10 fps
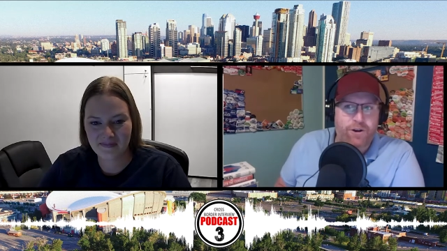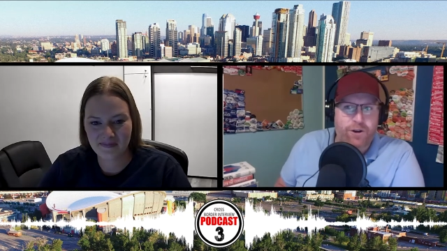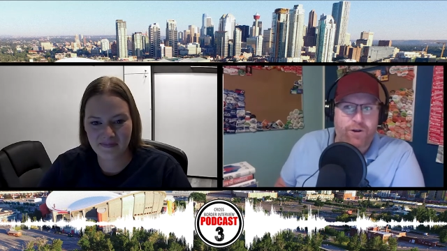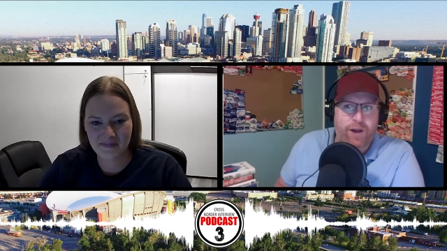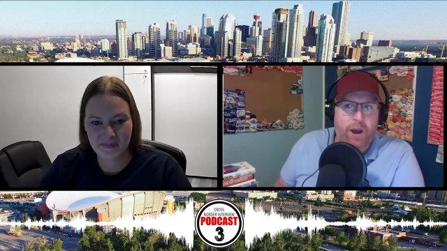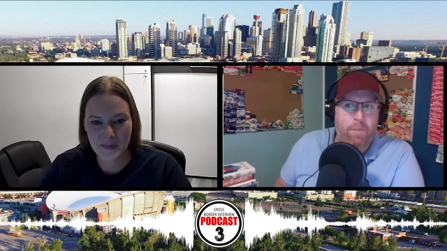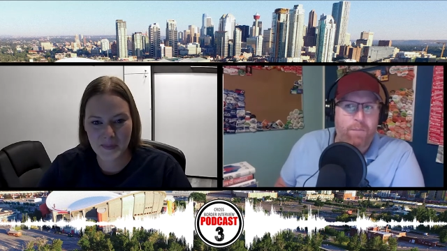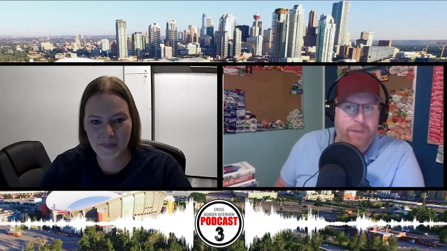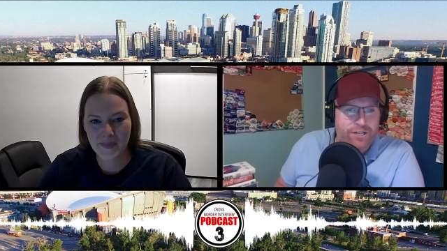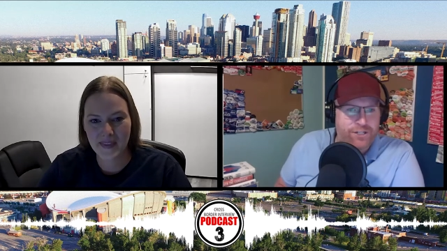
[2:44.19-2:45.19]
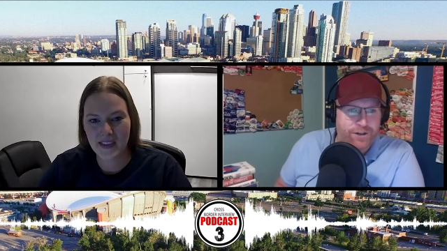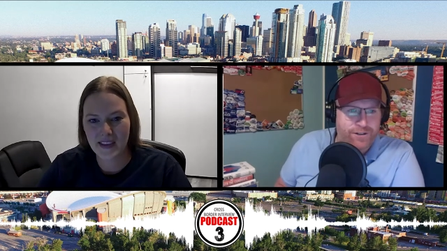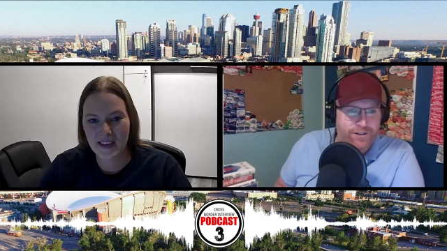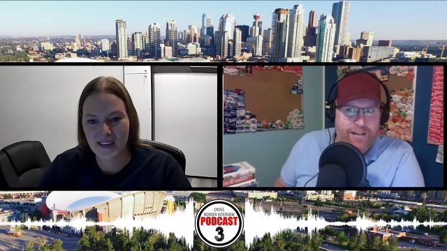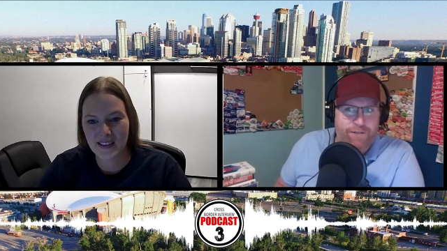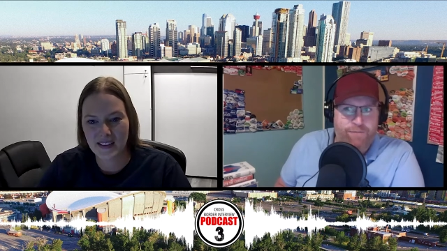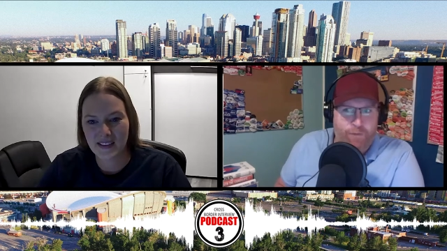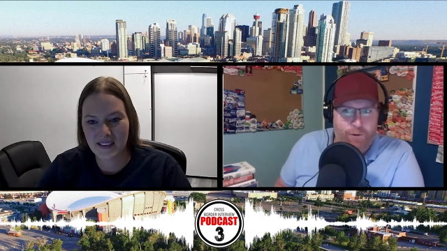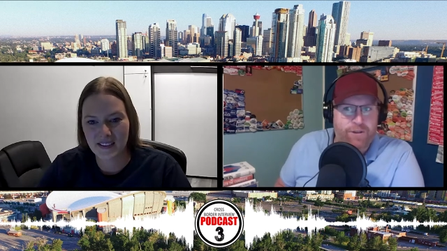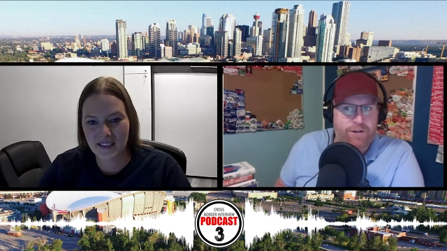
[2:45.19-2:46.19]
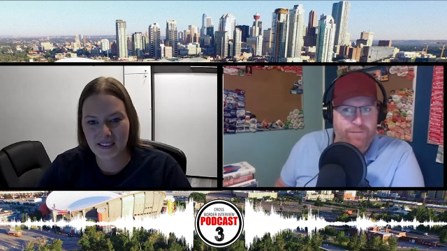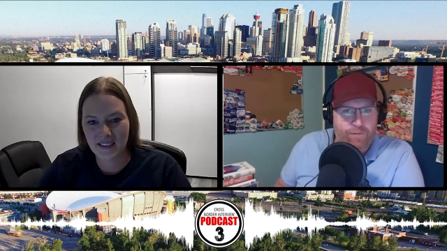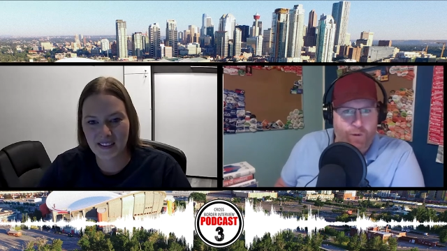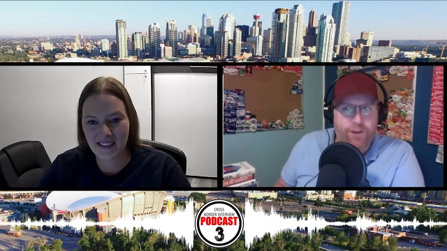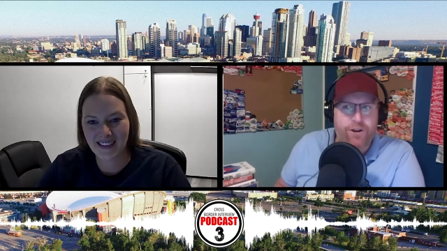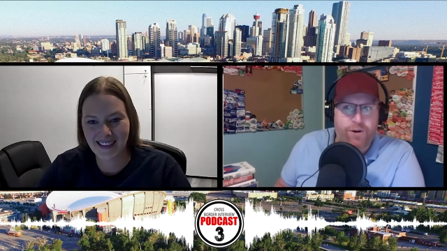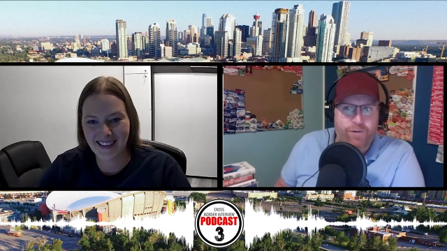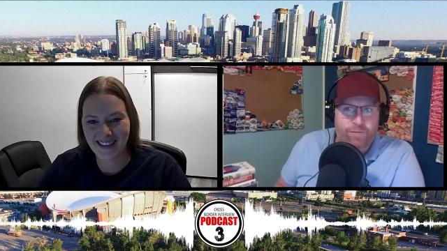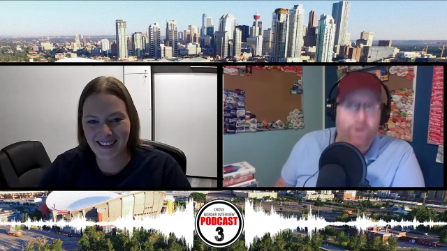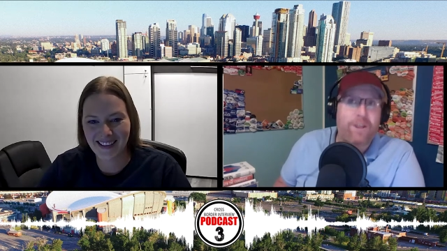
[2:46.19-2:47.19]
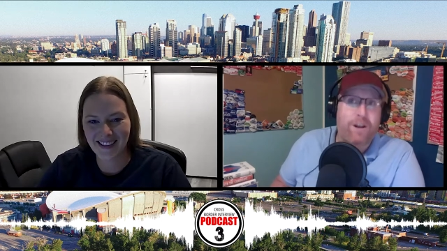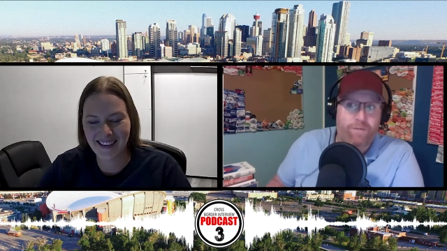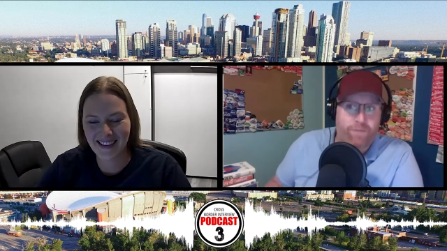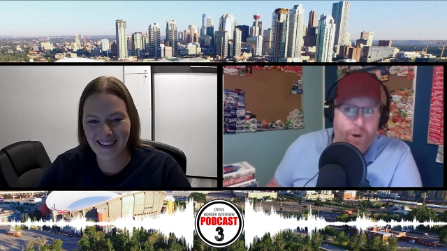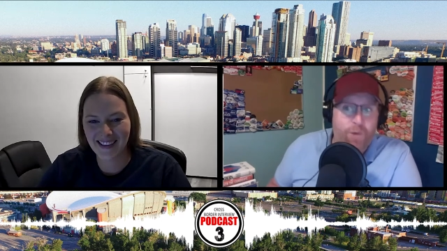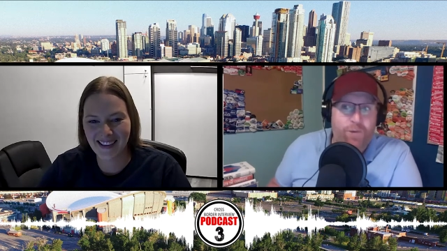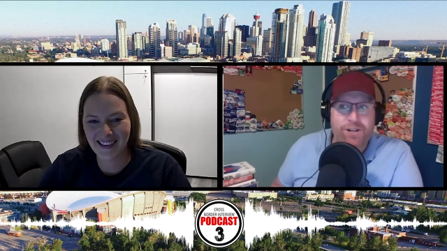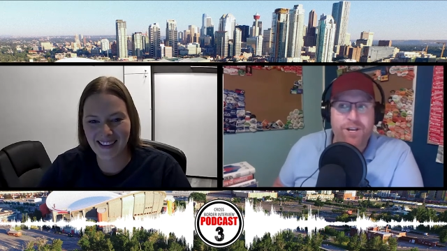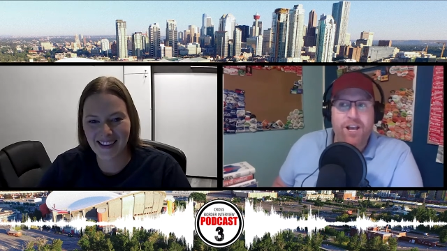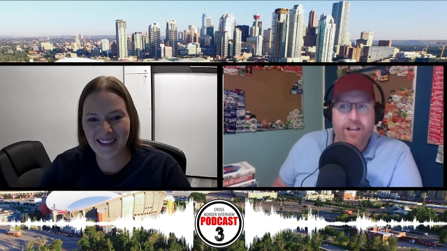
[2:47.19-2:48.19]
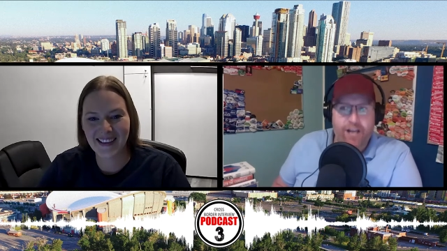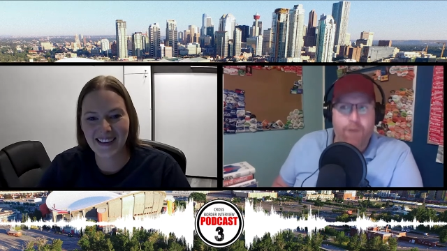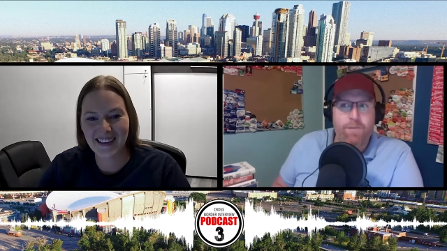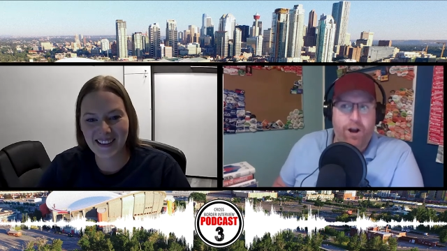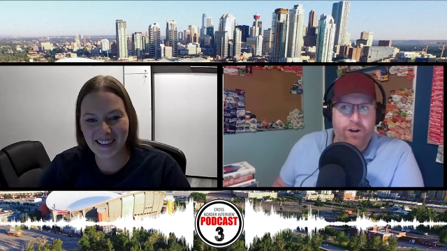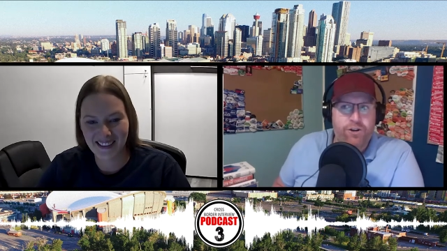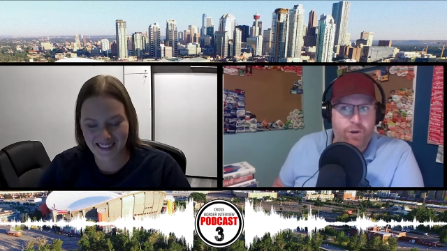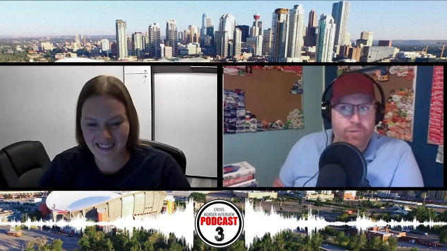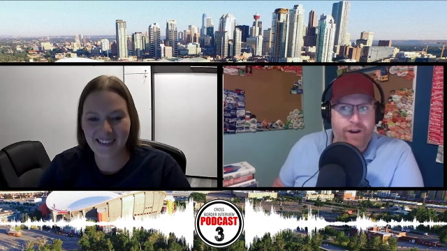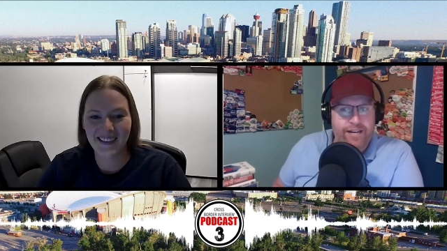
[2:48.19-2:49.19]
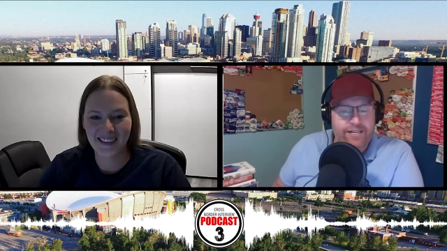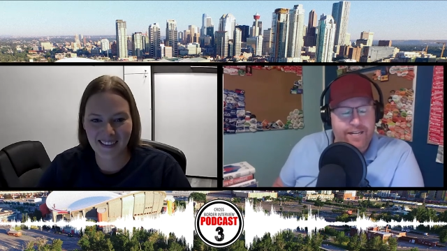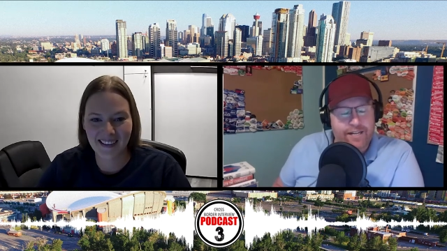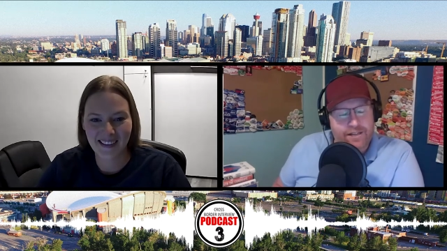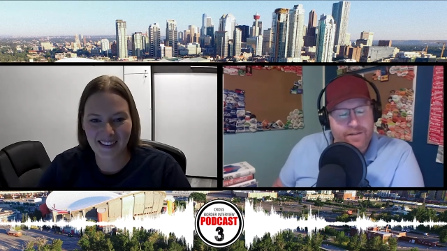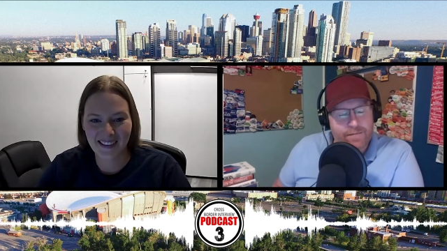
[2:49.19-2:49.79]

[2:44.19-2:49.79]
Speaker 1: you're out pitching yourself for their for your for their vote come October eighteenth?